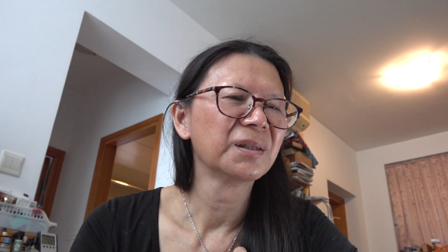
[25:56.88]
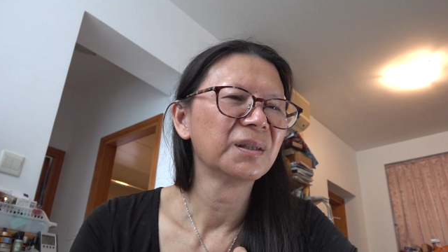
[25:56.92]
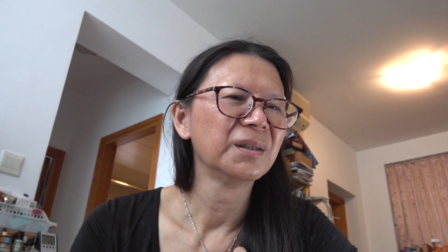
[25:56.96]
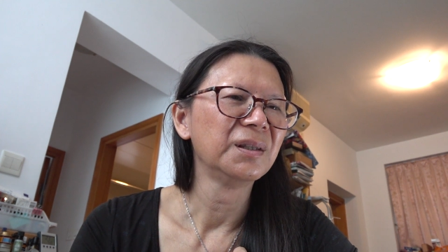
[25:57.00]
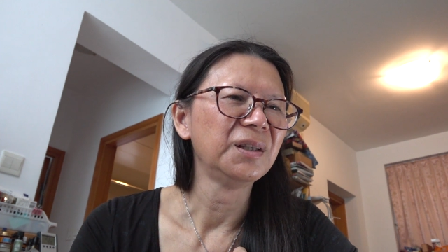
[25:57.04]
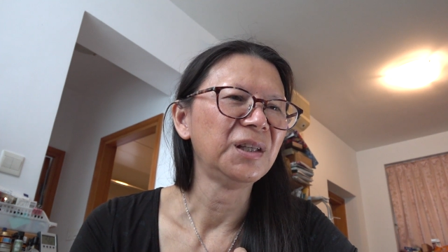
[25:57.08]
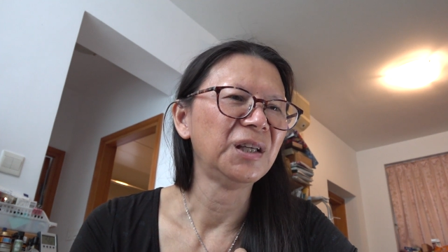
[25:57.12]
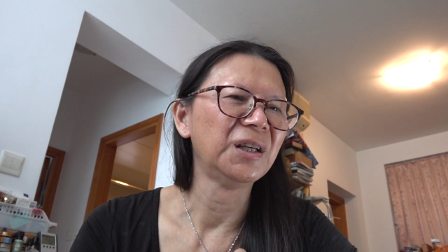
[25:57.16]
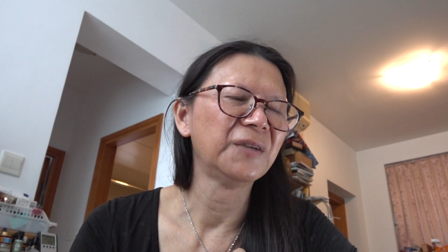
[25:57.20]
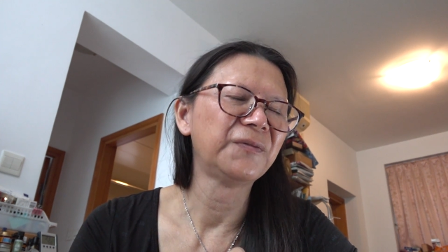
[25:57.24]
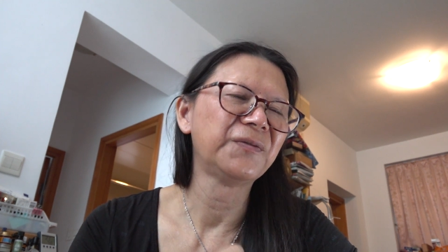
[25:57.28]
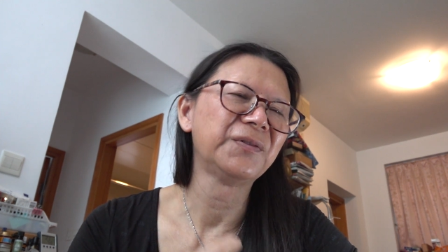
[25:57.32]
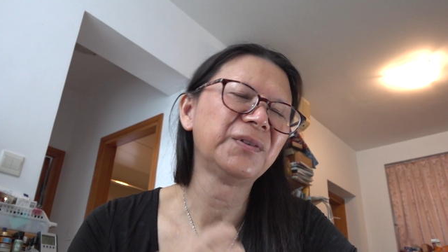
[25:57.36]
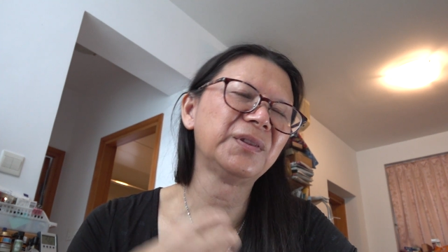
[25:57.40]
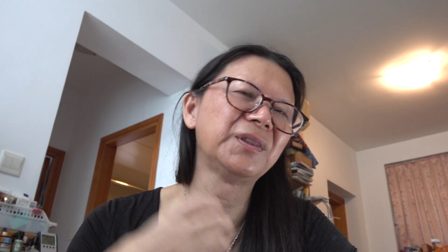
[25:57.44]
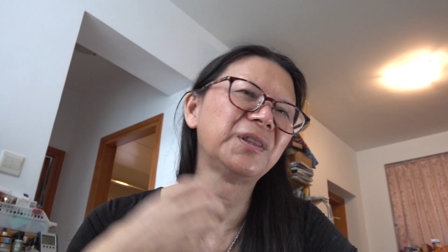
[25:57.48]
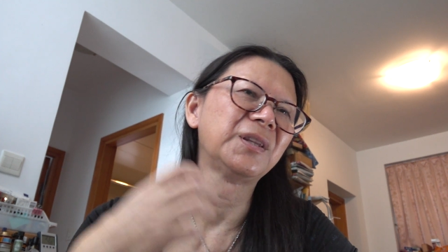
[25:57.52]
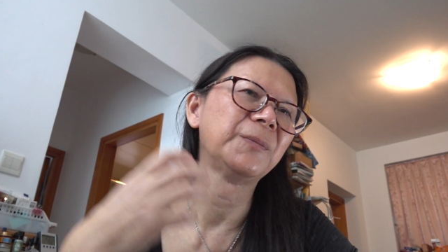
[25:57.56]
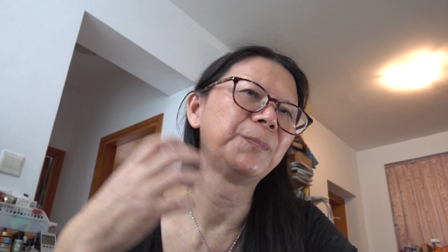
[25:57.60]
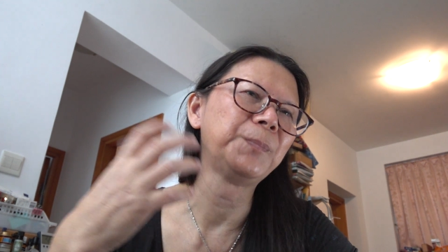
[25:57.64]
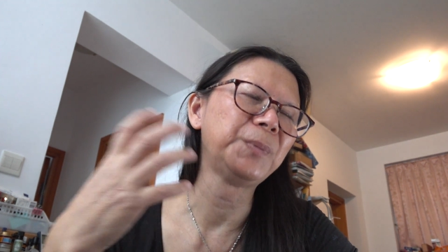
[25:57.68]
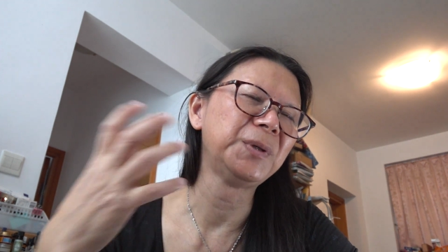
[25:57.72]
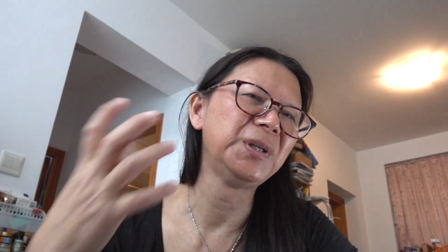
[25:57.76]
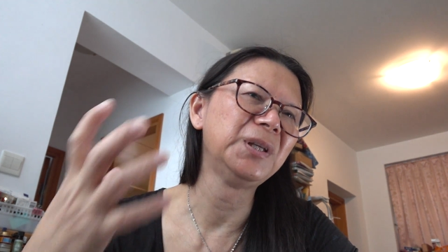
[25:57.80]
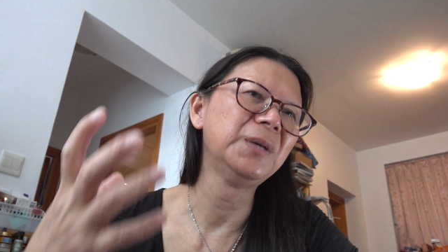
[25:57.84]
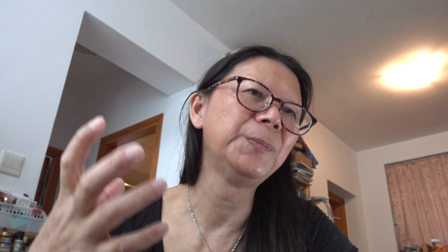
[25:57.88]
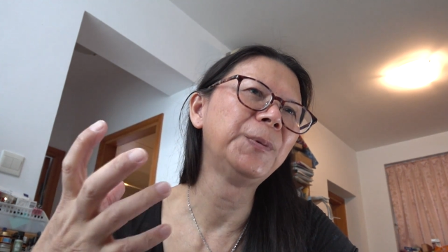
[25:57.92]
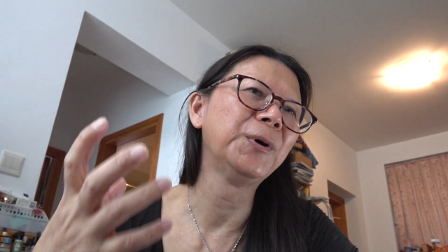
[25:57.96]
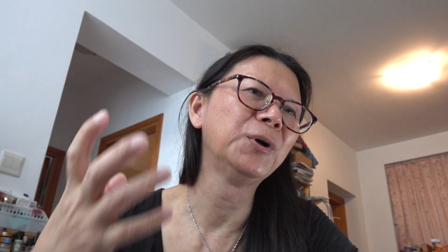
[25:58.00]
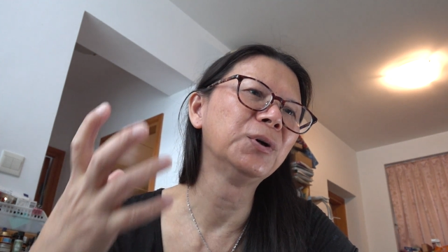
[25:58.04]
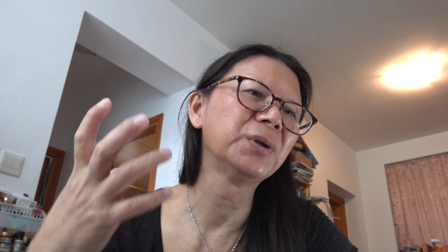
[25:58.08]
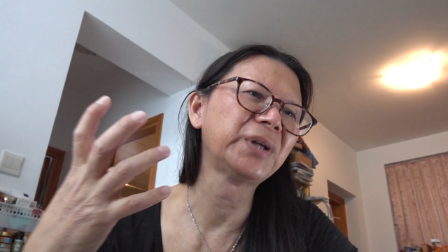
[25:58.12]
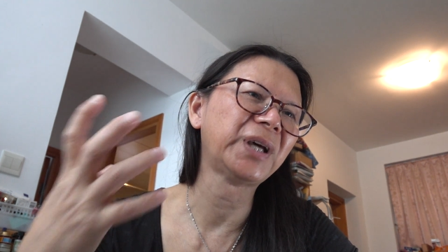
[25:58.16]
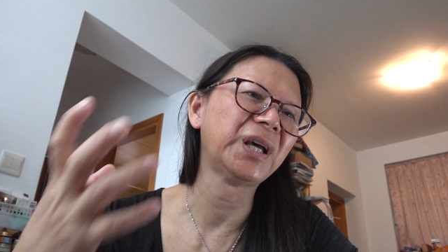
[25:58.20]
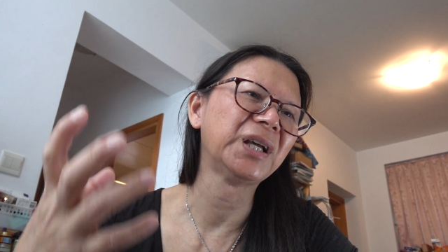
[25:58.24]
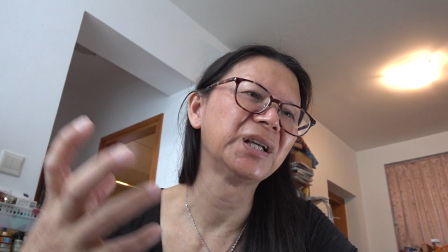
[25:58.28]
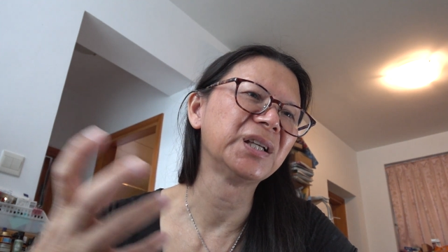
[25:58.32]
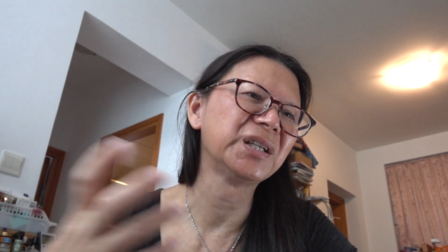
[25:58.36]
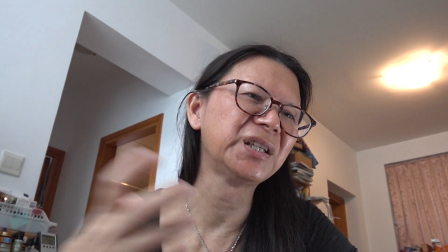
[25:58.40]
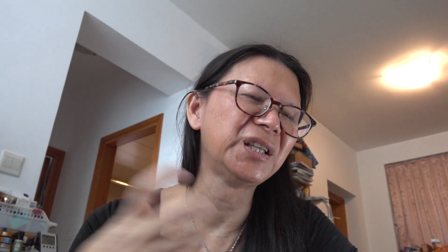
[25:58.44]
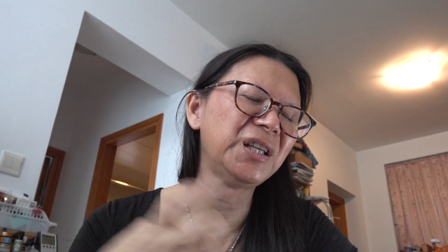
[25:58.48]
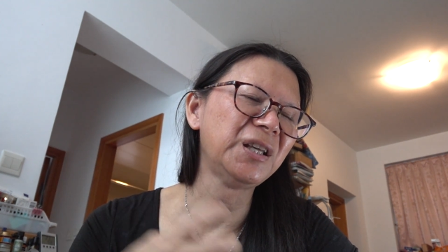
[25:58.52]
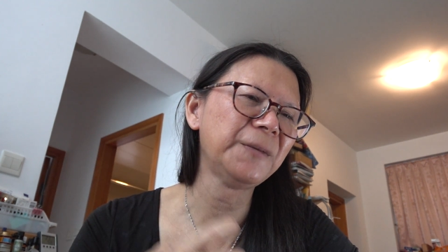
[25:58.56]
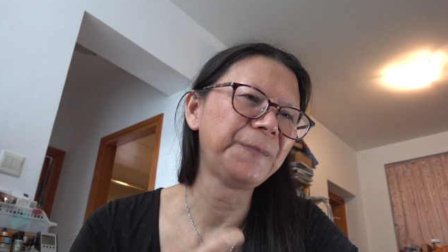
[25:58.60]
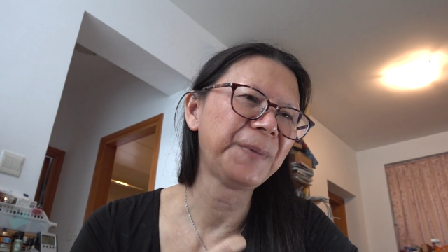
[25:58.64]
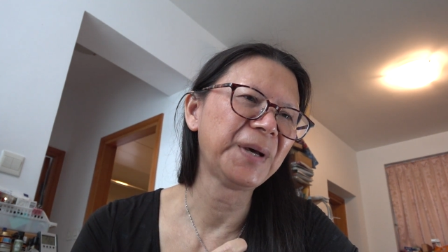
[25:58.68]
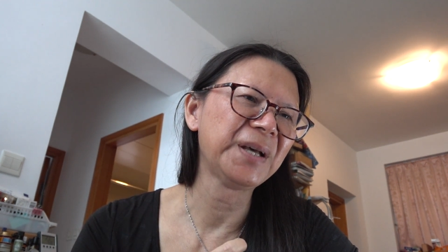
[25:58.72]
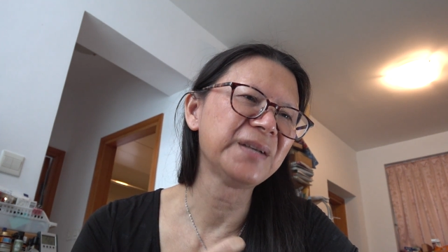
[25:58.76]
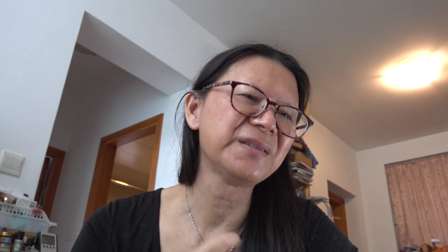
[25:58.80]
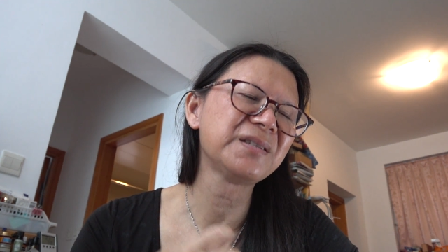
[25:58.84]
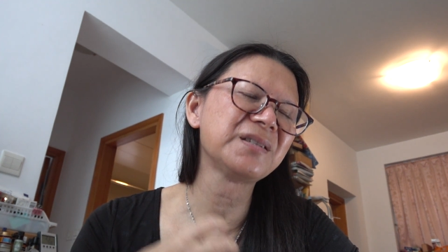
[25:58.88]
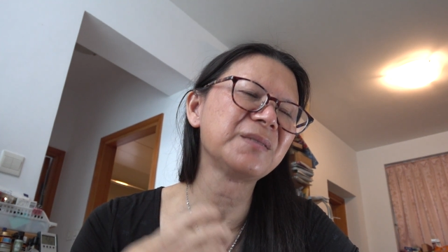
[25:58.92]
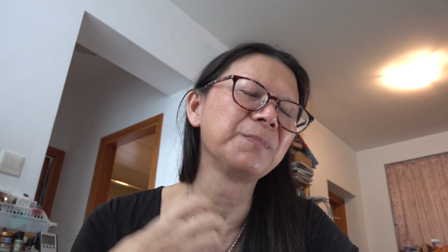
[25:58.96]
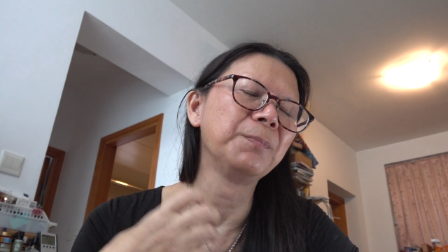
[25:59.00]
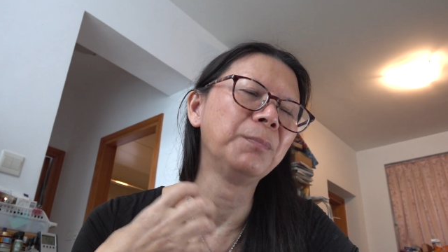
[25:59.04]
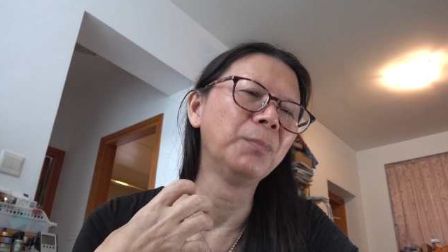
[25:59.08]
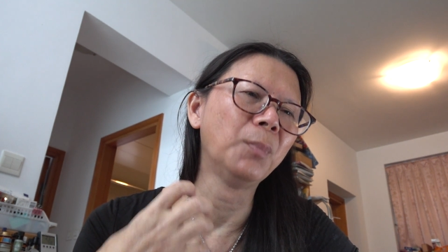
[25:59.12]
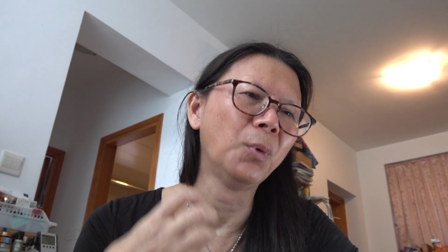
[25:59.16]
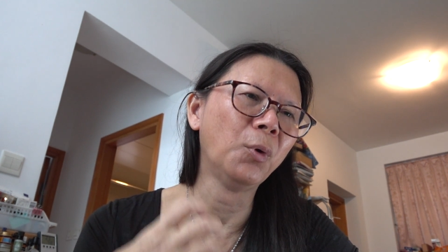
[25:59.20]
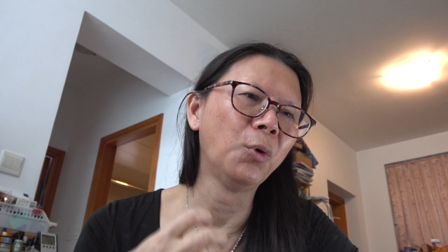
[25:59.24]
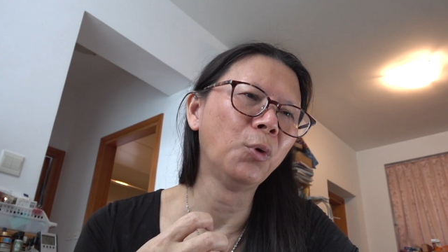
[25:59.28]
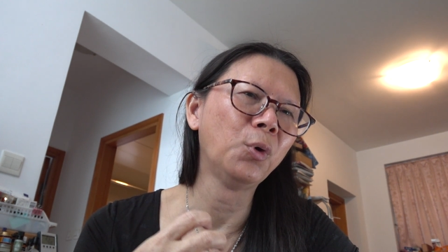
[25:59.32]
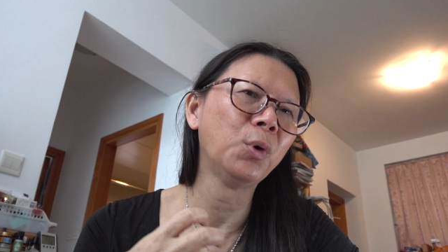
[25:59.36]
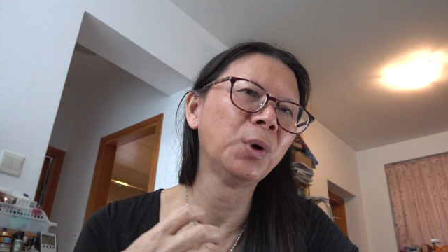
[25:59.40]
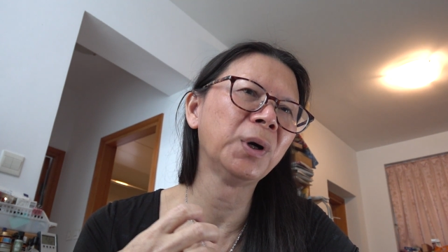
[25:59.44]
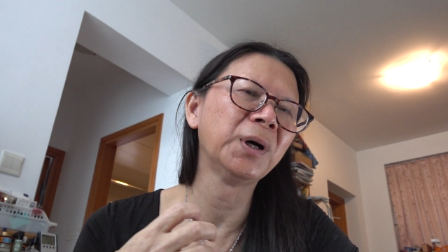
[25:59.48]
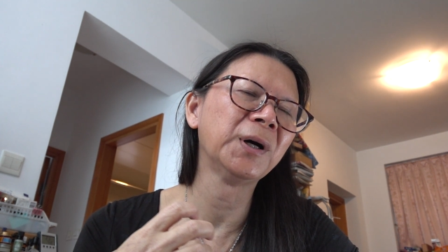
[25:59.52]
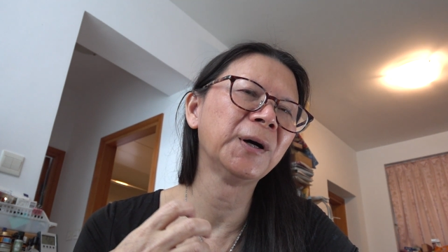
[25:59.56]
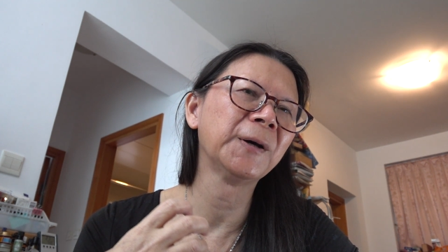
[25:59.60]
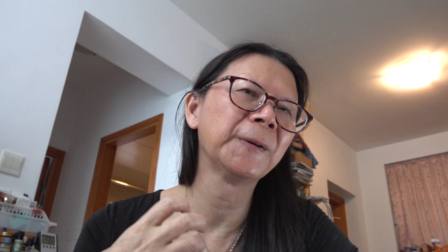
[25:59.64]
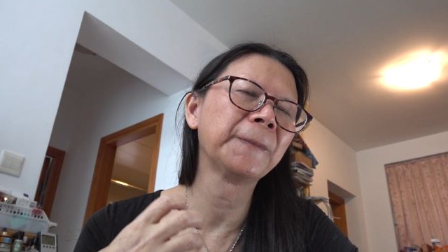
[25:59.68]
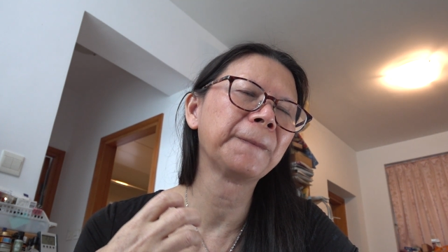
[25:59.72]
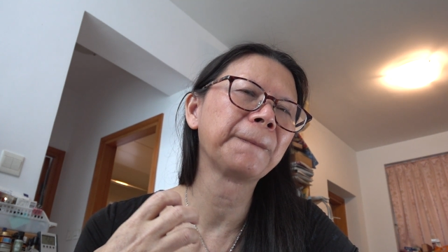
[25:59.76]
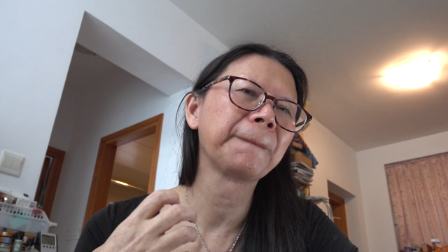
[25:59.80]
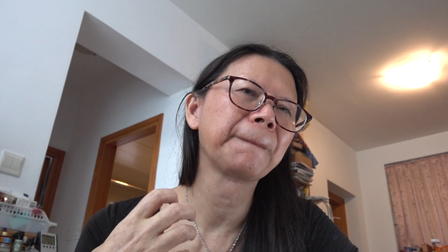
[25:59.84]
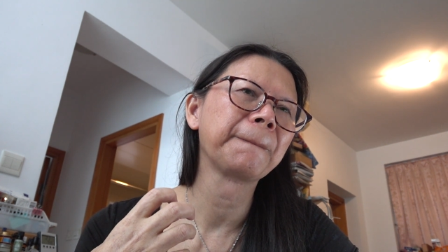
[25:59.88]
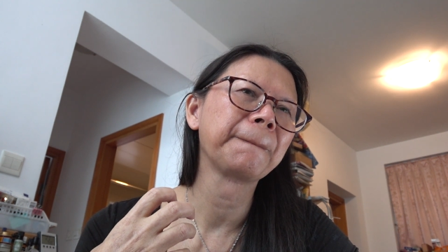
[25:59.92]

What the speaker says: If the people can give us more